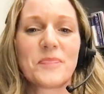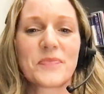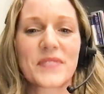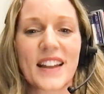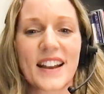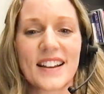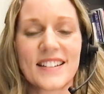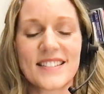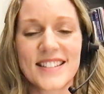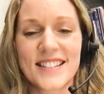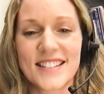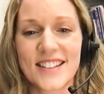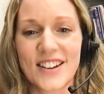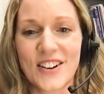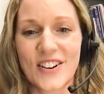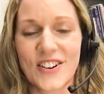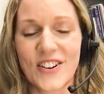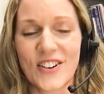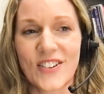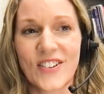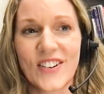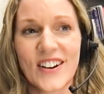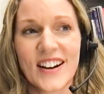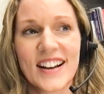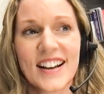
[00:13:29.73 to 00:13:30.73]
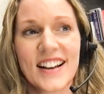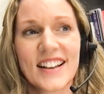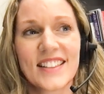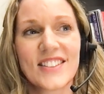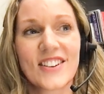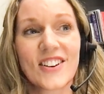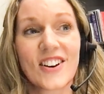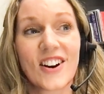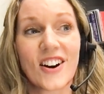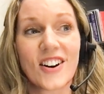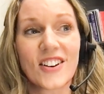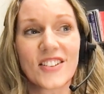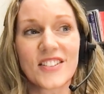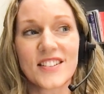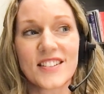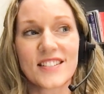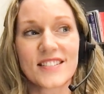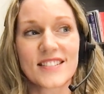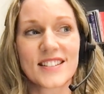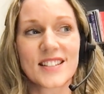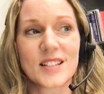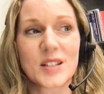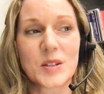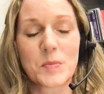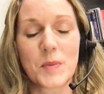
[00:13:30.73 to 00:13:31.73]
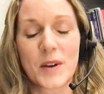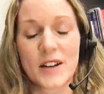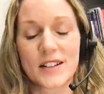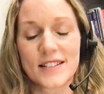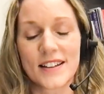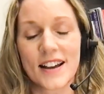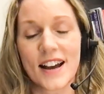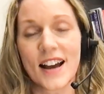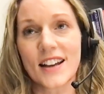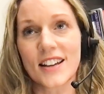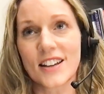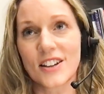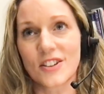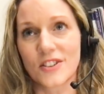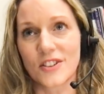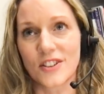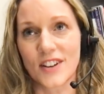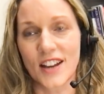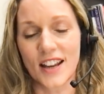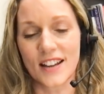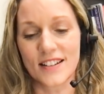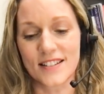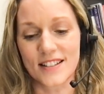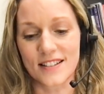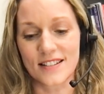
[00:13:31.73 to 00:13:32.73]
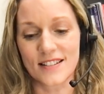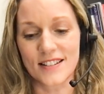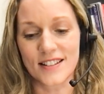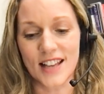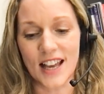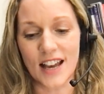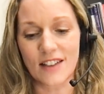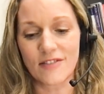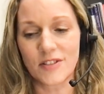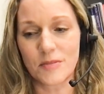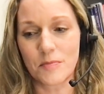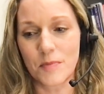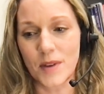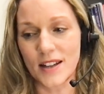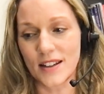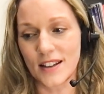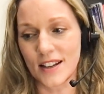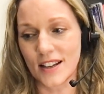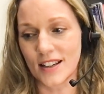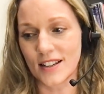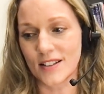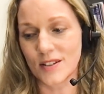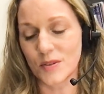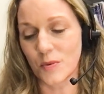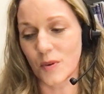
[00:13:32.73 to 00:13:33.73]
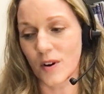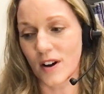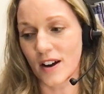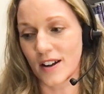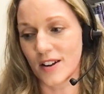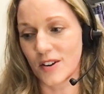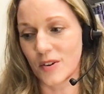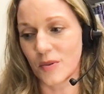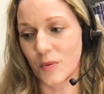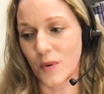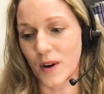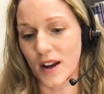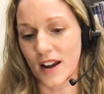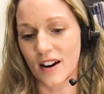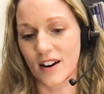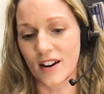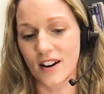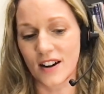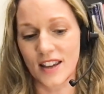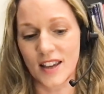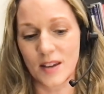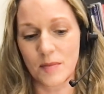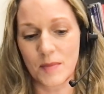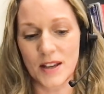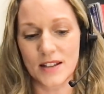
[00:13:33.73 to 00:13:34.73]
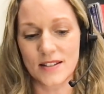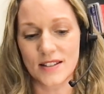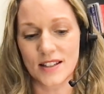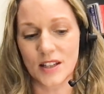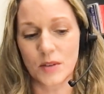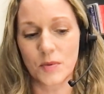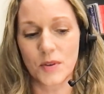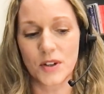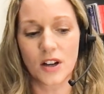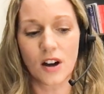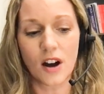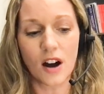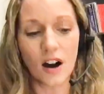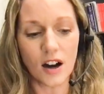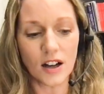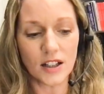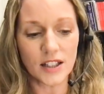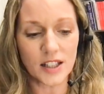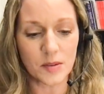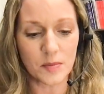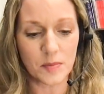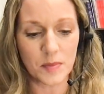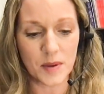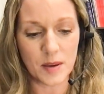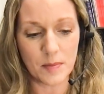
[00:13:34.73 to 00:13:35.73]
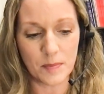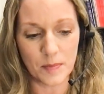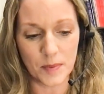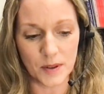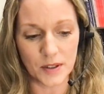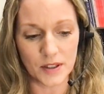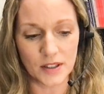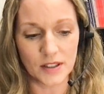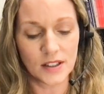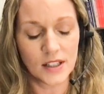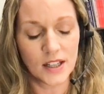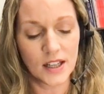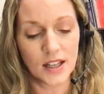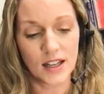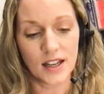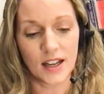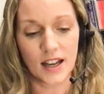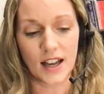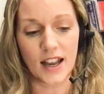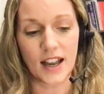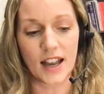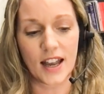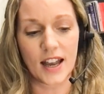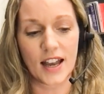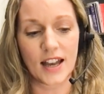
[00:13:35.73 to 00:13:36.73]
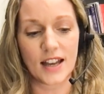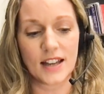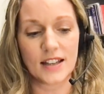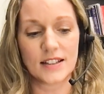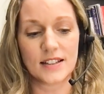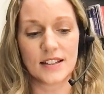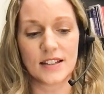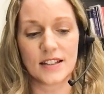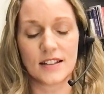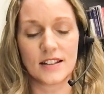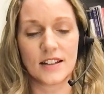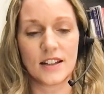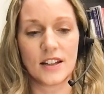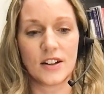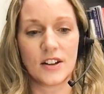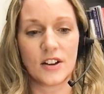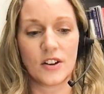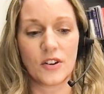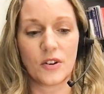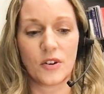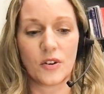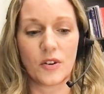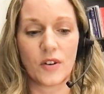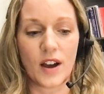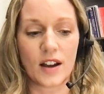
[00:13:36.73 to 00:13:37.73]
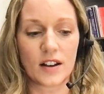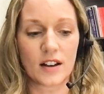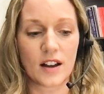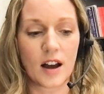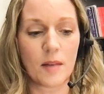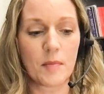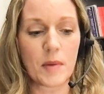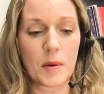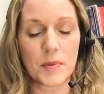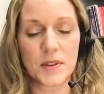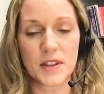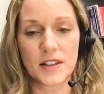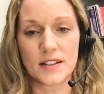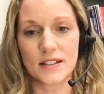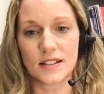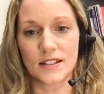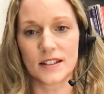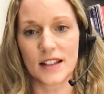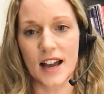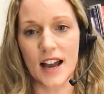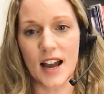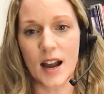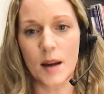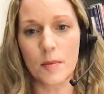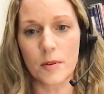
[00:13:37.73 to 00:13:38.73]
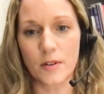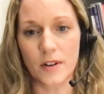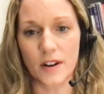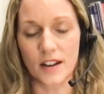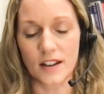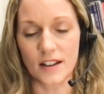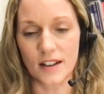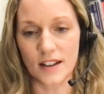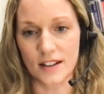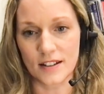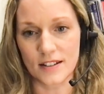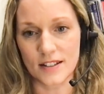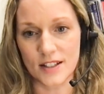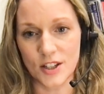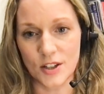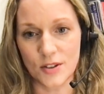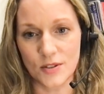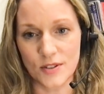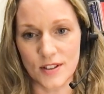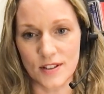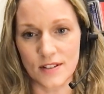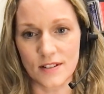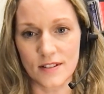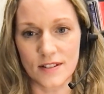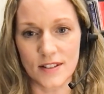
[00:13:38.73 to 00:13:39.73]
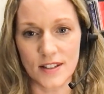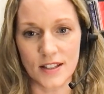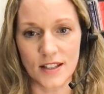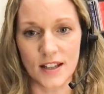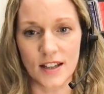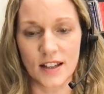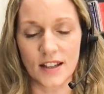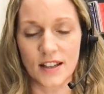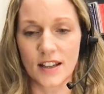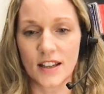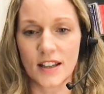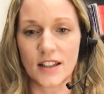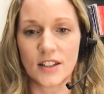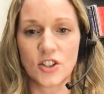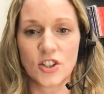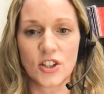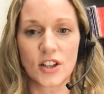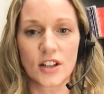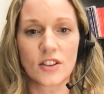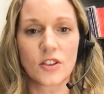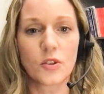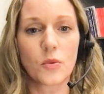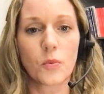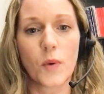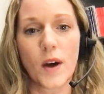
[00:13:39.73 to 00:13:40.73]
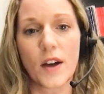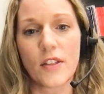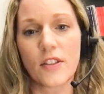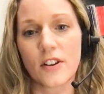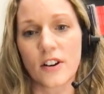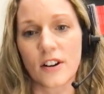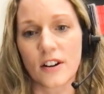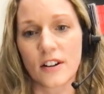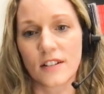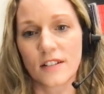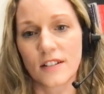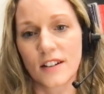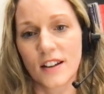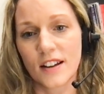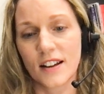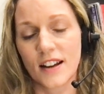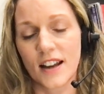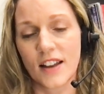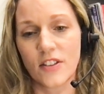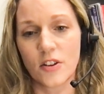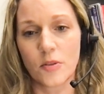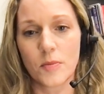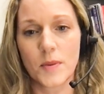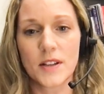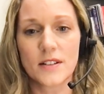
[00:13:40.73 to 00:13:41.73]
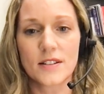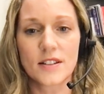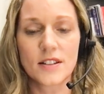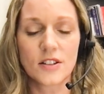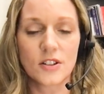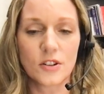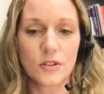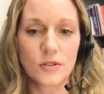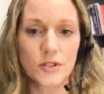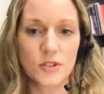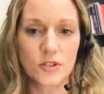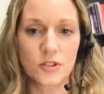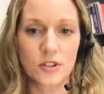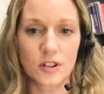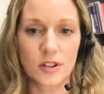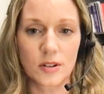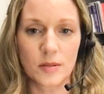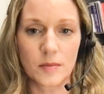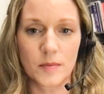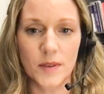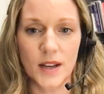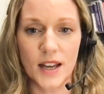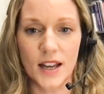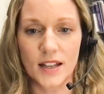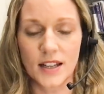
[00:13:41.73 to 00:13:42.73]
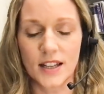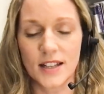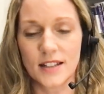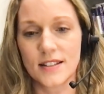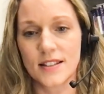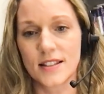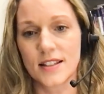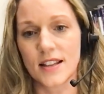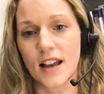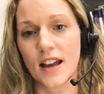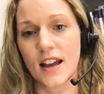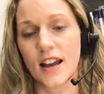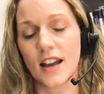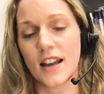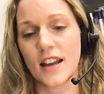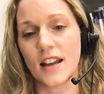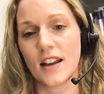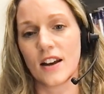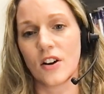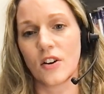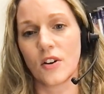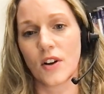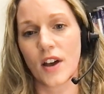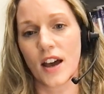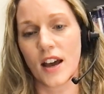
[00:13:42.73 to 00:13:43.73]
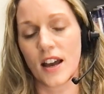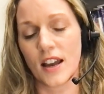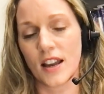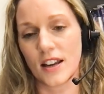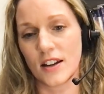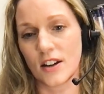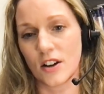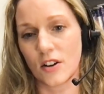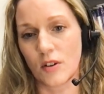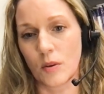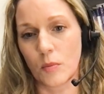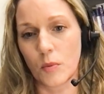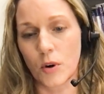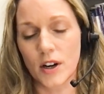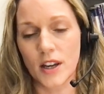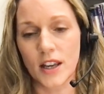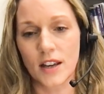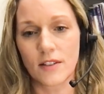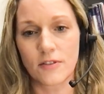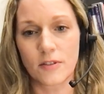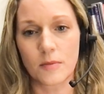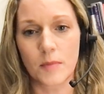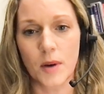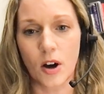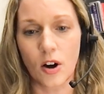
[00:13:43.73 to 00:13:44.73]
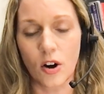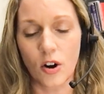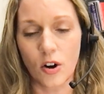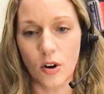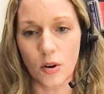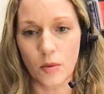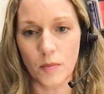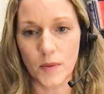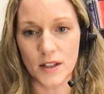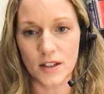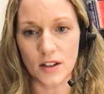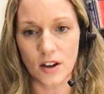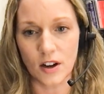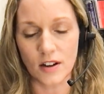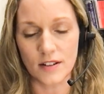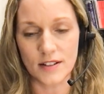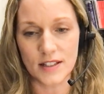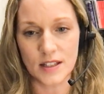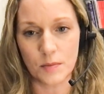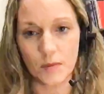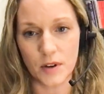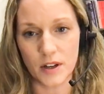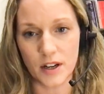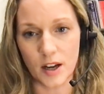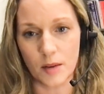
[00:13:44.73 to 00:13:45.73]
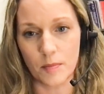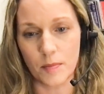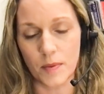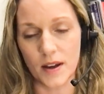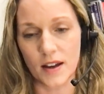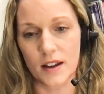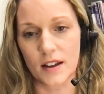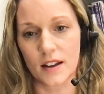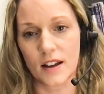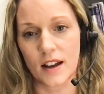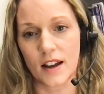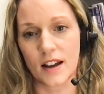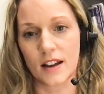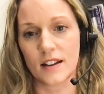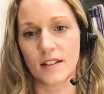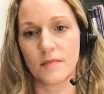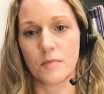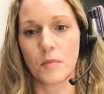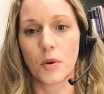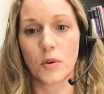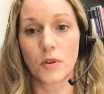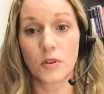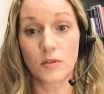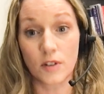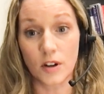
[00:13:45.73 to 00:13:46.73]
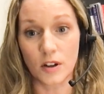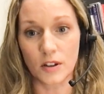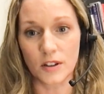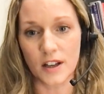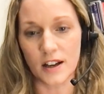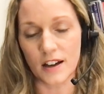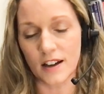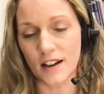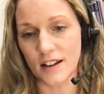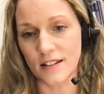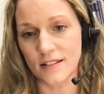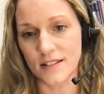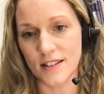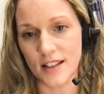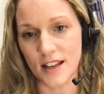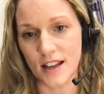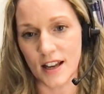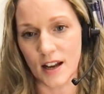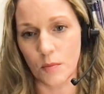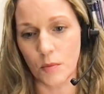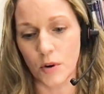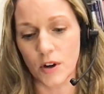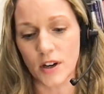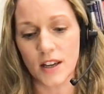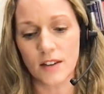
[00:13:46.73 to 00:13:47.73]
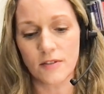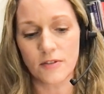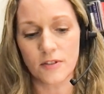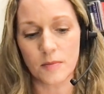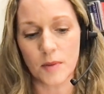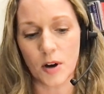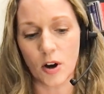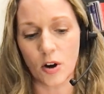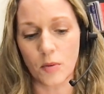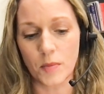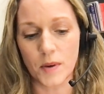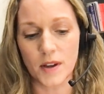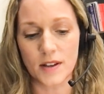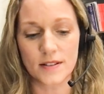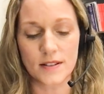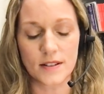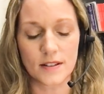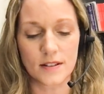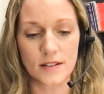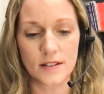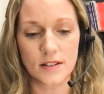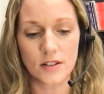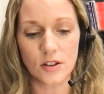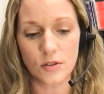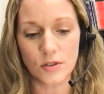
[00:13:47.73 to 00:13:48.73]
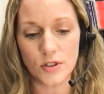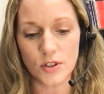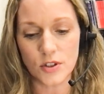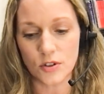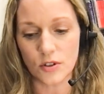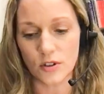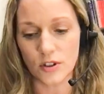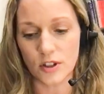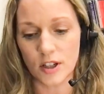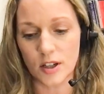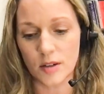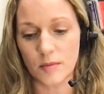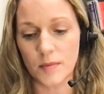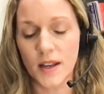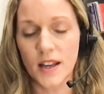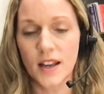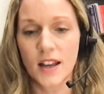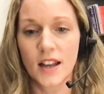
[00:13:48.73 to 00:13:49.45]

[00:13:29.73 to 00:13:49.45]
And so there are these spectacular cases. Kevin Mitnick is one where he basically would call up people and, you know, come up with these elaborate excuses. Like he'd check the weather and there'd be a snowstorm and he'd say, okay, you know, I'm working from home. He'd call someone up at, at Motorola and say, I'm working from home because of the snowstorm.